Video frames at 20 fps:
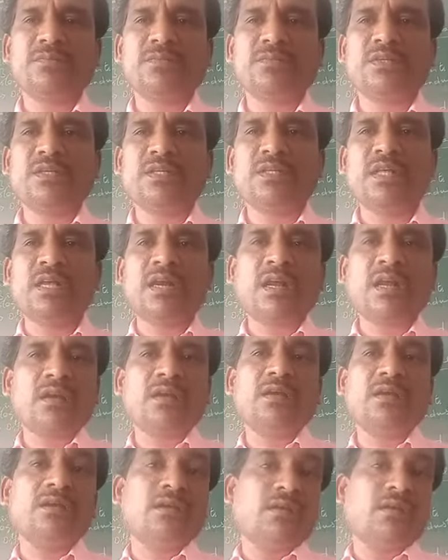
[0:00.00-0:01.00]
There
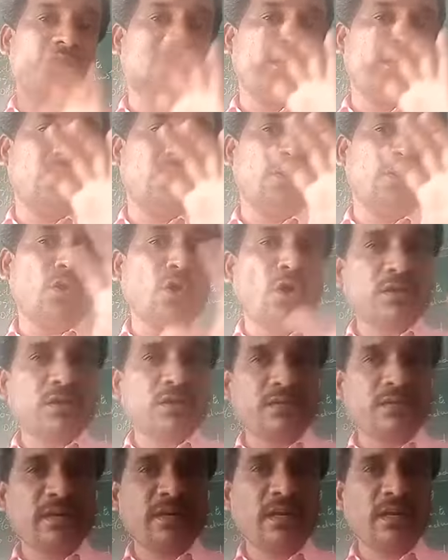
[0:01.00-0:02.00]
are
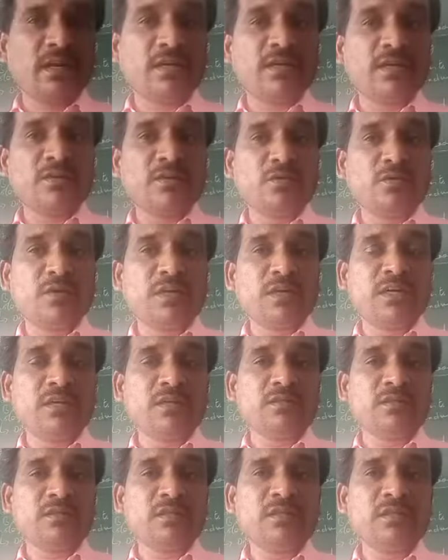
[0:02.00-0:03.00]
laws related to
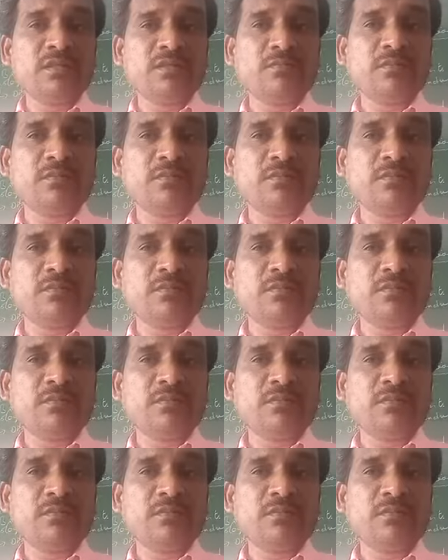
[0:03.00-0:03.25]
industries,